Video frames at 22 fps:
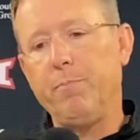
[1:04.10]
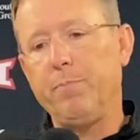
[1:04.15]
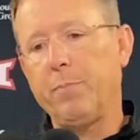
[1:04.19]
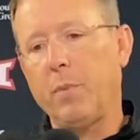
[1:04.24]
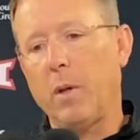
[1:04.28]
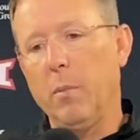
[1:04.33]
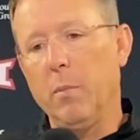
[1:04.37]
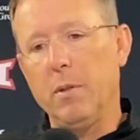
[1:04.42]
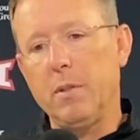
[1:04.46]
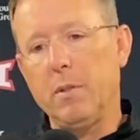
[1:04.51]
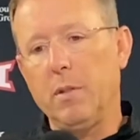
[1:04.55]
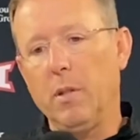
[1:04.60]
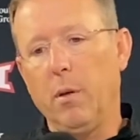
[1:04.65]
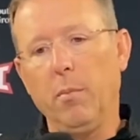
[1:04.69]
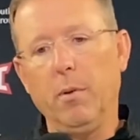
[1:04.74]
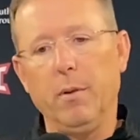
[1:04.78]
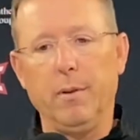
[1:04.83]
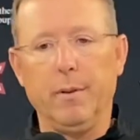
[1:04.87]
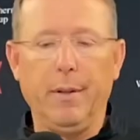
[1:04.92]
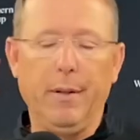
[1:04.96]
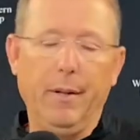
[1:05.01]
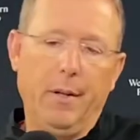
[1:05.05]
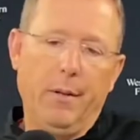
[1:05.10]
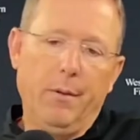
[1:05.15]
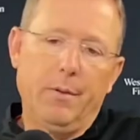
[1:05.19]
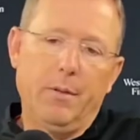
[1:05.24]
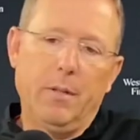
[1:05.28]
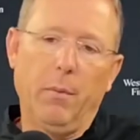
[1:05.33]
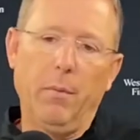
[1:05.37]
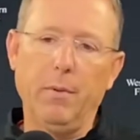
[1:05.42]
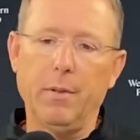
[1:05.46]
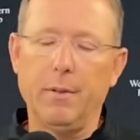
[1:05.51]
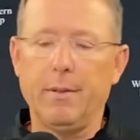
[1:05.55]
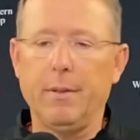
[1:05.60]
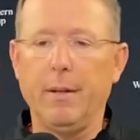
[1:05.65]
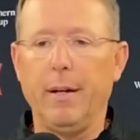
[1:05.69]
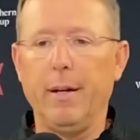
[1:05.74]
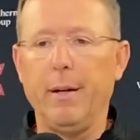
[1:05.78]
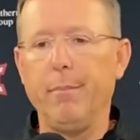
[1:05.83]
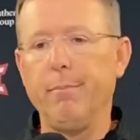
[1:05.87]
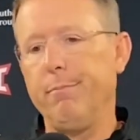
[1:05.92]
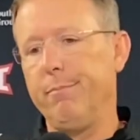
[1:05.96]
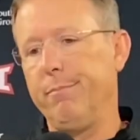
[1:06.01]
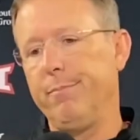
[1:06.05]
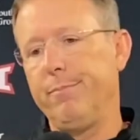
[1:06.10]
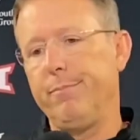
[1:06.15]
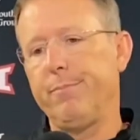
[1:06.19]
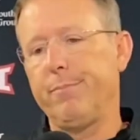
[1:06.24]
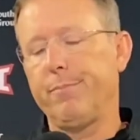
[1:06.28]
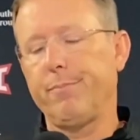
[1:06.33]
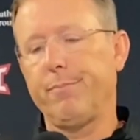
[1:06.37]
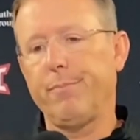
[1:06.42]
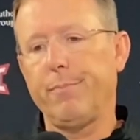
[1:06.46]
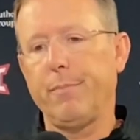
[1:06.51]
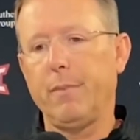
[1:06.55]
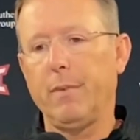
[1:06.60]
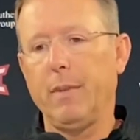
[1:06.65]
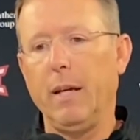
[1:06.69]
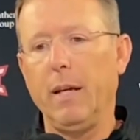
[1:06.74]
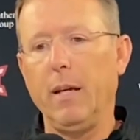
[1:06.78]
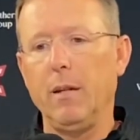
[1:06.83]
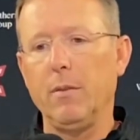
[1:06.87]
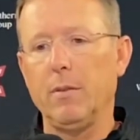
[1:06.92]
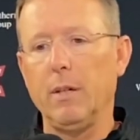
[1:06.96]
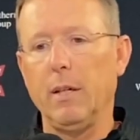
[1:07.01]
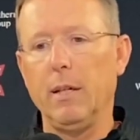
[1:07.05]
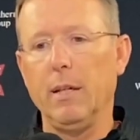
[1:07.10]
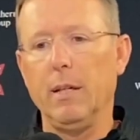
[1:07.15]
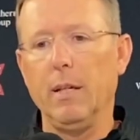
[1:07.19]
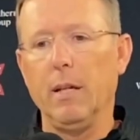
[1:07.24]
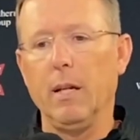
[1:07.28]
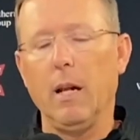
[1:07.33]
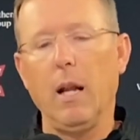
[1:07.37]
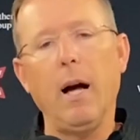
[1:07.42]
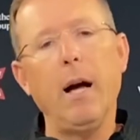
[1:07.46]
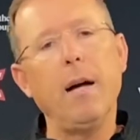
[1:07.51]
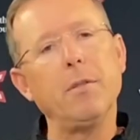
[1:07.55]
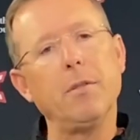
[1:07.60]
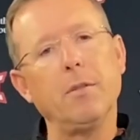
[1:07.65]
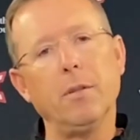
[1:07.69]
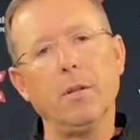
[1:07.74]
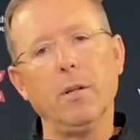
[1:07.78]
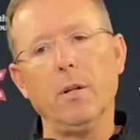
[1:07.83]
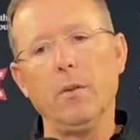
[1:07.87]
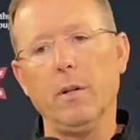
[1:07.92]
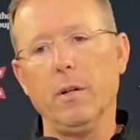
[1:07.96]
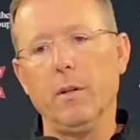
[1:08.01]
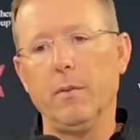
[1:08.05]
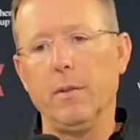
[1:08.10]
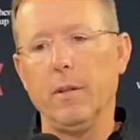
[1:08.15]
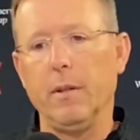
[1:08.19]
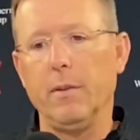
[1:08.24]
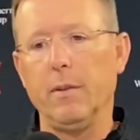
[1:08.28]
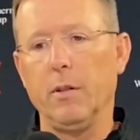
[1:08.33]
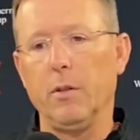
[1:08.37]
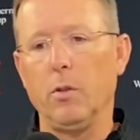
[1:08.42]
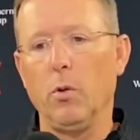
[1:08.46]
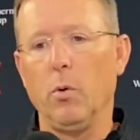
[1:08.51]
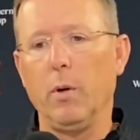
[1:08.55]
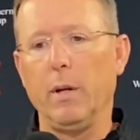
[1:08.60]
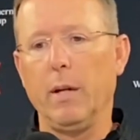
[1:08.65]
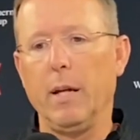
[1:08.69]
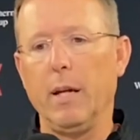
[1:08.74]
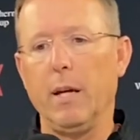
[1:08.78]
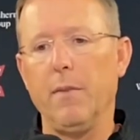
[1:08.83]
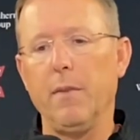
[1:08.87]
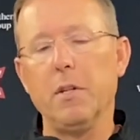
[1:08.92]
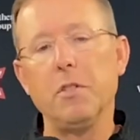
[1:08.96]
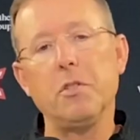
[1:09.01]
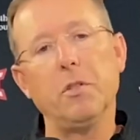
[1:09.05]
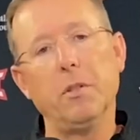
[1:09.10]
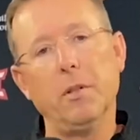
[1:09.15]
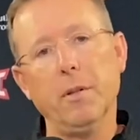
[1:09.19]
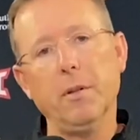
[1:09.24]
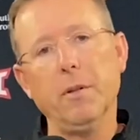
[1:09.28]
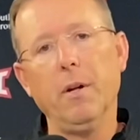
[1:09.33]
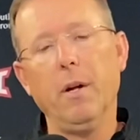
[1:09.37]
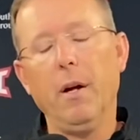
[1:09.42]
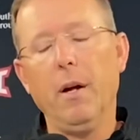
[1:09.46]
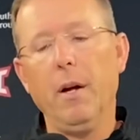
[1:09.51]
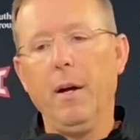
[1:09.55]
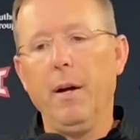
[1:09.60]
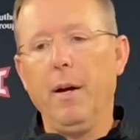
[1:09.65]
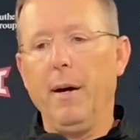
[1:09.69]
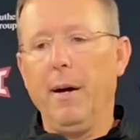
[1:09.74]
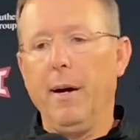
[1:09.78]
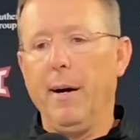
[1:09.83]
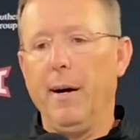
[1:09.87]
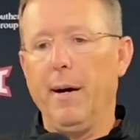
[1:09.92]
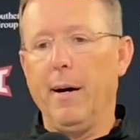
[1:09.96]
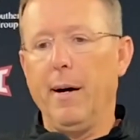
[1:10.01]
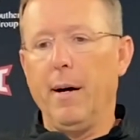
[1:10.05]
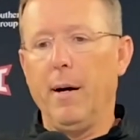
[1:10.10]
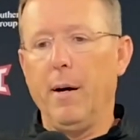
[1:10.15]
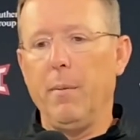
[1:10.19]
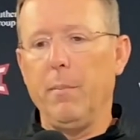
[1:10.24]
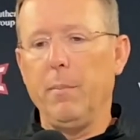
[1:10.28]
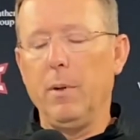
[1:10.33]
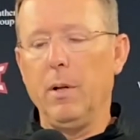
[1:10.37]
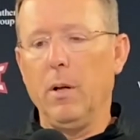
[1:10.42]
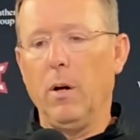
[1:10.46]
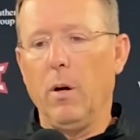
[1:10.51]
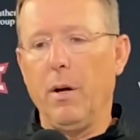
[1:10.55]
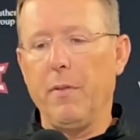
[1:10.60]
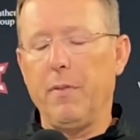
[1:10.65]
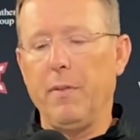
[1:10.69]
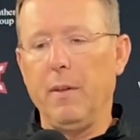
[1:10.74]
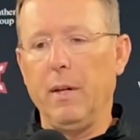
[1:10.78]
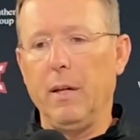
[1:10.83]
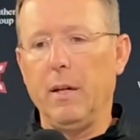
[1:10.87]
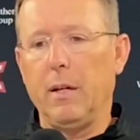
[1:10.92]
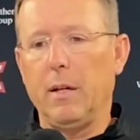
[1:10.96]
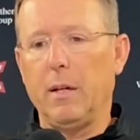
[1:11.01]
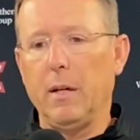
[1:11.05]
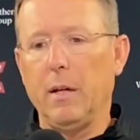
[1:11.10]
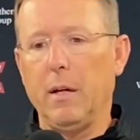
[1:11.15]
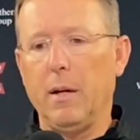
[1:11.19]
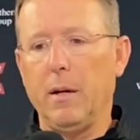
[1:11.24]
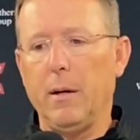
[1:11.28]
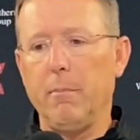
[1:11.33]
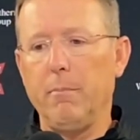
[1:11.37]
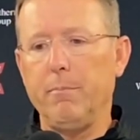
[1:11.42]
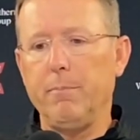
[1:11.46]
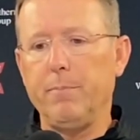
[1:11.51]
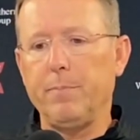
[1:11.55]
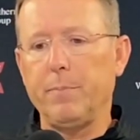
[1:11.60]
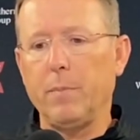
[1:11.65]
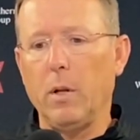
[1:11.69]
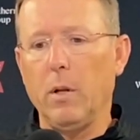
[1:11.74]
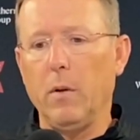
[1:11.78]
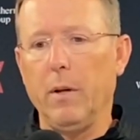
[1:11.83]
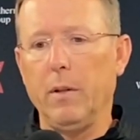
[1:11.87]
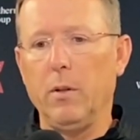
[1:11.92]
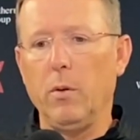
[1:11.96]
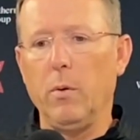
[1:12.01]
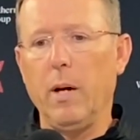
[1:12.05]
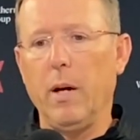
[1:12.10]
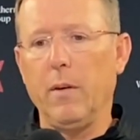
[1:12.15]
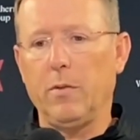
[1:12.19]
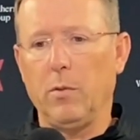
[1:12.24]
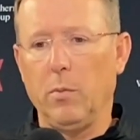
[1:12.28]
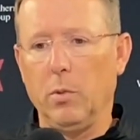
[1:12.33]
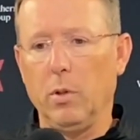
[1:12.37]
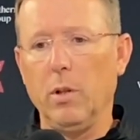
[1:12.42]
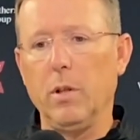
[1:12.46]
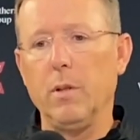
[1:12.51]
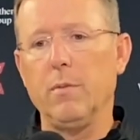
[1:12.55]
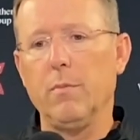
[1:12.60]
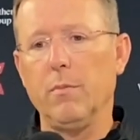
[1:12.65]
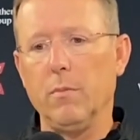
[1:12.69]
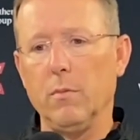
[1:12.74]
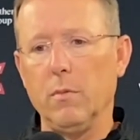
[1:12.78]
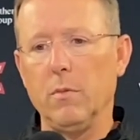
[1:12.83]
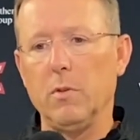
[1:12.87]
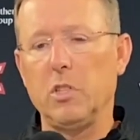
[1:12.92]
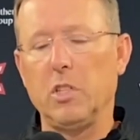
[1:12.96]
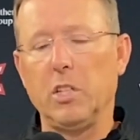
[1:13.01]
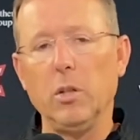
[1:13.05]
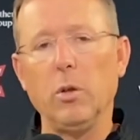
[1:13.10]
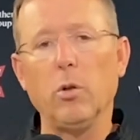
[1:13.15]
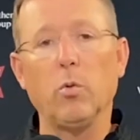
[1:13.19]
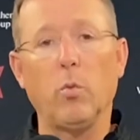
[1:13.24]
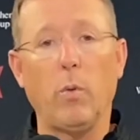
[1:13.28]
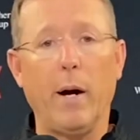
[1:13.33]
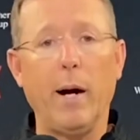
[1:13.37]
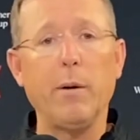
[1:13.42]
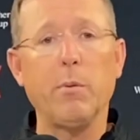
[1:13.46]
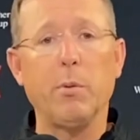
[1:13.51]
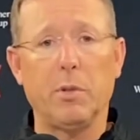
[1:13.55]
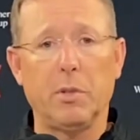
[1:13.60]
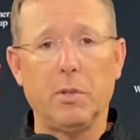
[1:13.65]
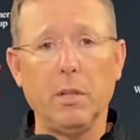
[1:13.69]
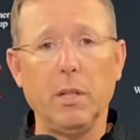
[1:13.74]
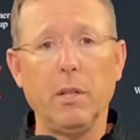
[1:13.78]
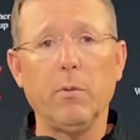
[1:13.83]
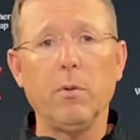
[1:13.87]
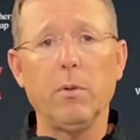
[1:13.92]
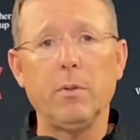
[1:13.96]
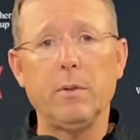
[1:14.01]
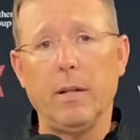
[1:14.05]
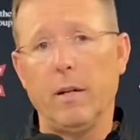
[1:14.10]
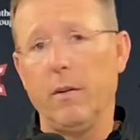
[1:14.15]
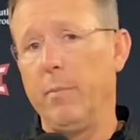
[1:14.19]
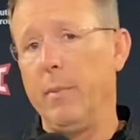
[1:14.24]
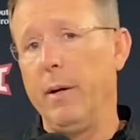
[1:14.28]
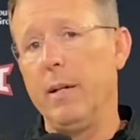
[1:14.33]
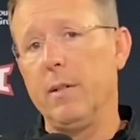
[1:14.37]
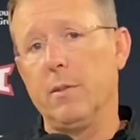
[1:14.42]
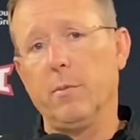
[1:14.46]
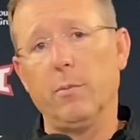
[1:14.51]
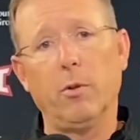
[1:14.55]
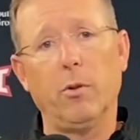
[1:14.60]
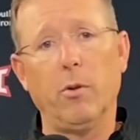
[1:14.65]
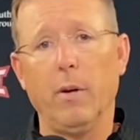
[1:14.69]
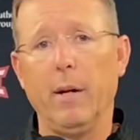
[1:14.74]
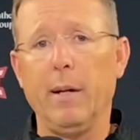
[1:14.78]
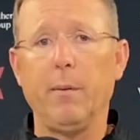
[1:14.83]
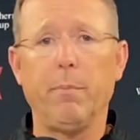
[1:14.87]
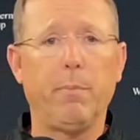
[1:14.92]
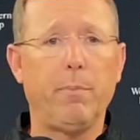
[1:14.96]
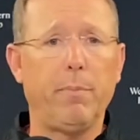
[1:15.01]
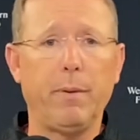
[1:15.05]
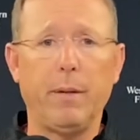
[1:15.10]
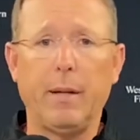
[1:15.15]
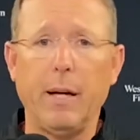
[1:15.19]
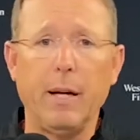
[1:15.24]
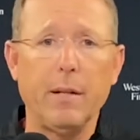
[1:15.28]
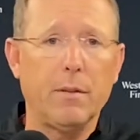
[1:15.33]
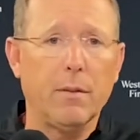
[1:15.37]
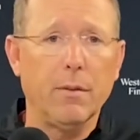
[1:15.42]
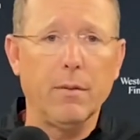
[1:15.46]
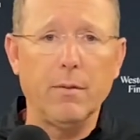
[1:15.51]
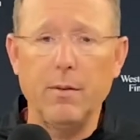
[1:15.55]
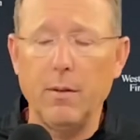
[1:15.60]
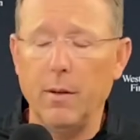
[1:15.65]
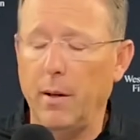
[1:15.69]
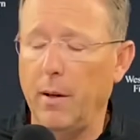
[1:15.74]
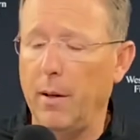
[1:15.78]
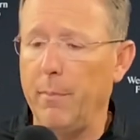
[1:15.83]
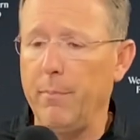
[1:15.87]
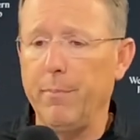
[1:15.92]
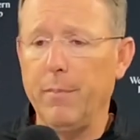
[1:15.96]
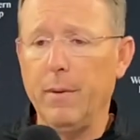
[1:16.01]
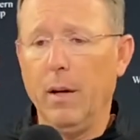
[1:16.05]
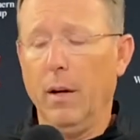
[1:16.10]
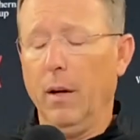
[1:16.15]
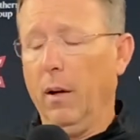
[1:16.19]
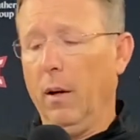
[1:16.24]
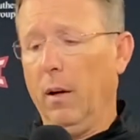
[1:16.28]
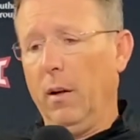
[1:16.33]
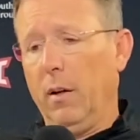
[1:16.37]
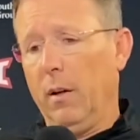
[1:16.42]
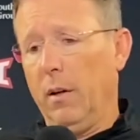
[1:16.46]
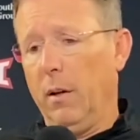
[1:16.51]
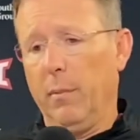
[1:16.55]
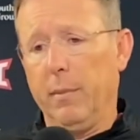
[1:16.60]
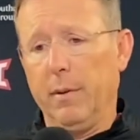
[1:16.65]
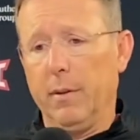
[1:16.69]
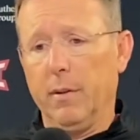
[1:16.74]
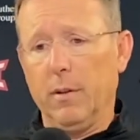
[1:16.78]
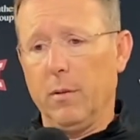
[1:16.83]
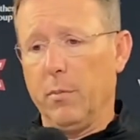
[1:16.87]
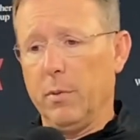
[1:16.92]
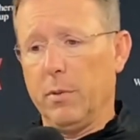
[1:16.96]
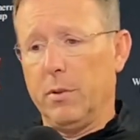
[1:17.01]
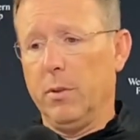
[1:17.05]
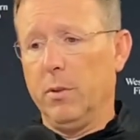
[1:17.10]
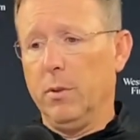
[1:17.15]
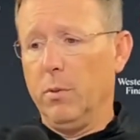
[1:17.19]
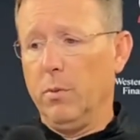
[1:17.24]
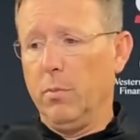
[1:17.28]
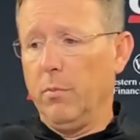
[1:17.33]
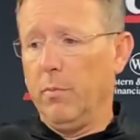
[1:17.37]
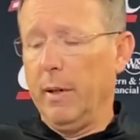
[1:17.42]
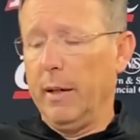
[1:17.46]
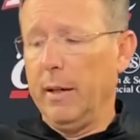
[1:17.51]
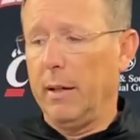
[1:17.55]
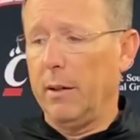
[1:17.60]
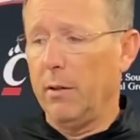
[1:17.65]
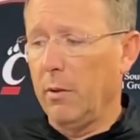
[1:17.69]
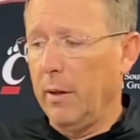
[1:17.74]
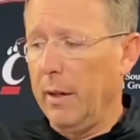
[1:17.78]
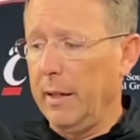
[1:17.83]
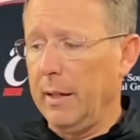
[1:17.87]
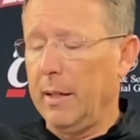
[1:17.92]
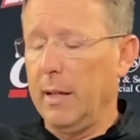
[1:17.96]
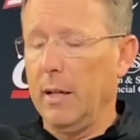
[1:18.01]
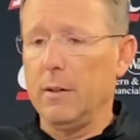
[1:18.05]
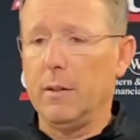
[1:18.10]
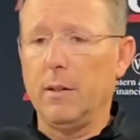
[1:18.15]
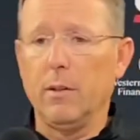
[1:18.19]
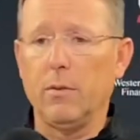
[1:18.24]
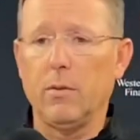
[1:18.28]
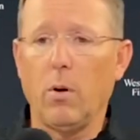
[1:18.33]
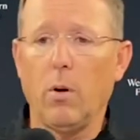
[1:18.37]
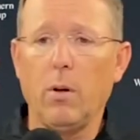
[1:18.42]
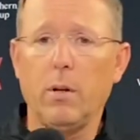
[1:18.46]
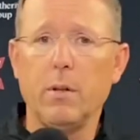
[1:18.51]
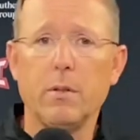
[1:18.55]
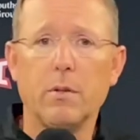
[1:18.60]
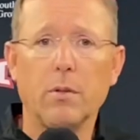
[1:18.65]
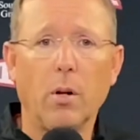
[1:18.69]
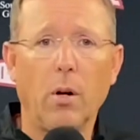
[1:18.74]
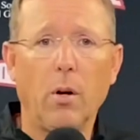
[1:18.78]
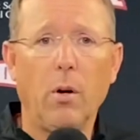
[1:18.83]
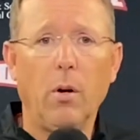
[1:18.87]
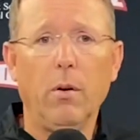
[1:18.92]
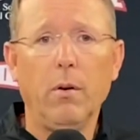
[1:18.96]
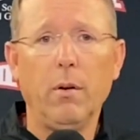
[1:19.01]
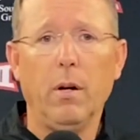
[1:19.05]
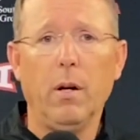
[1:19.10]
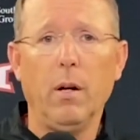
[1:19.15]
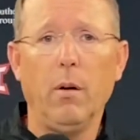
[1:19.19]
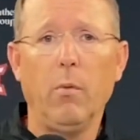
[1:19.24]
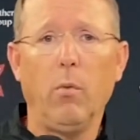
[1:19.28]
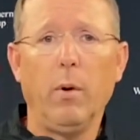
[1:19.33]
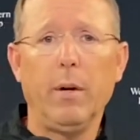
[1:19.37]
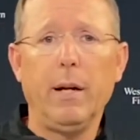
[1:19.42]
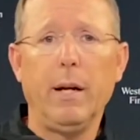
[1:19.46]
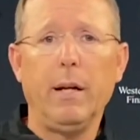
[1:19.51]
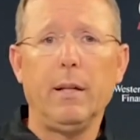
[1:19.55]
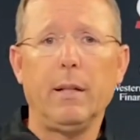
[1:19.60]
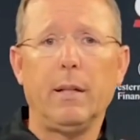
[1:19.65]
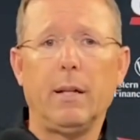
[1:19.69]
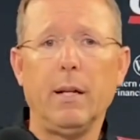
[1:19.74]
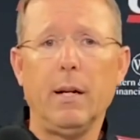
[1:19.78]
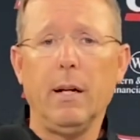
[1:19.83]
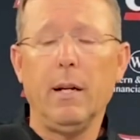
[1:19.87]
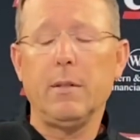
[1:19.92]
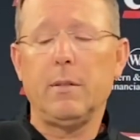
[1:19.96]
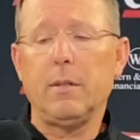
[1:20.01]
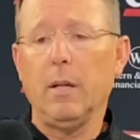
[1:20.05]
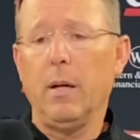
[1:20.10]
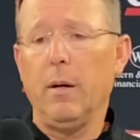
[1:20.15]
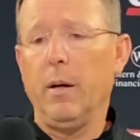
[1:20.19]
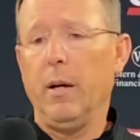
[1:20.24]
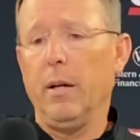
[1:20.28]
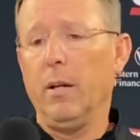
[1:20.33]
but some are some of the same things that he did last year. They're doing again this year. I think they do have some good skilled wide receivers that have made some great catches. The number 2 made a great catch against Arkansas, one-handed catch.